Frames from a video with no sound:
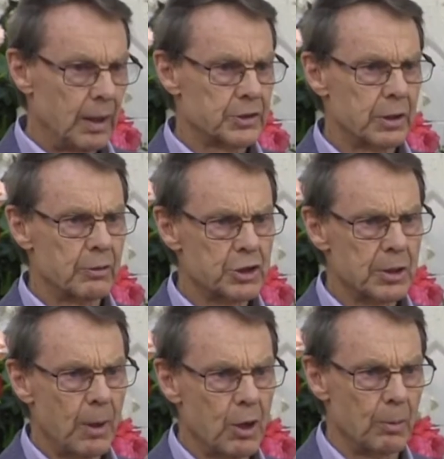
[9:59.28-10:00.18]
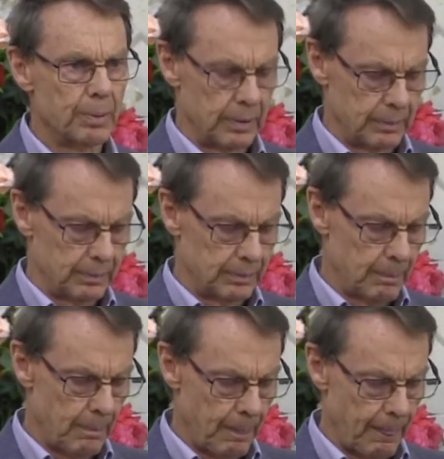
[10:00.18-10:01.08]
So there is some hope,
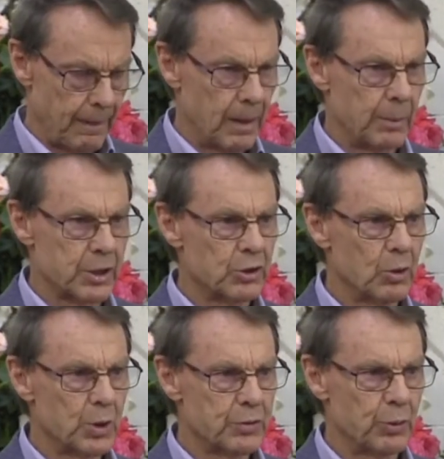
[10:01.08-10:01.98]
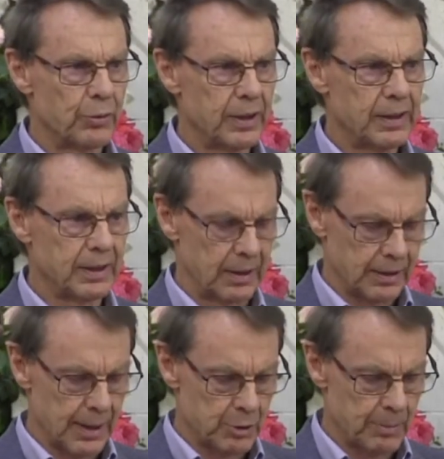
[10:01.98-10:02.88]
but it's not wishful thinking. It
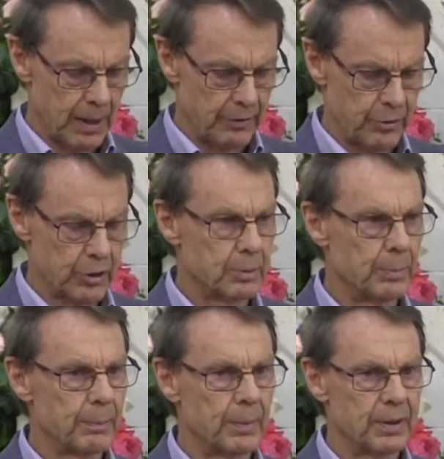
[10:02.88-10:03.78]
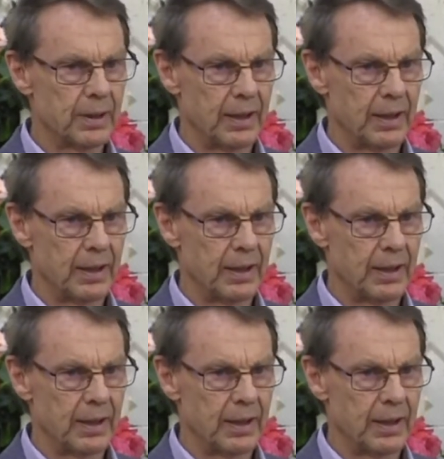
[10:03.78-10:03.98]
comes about through commitment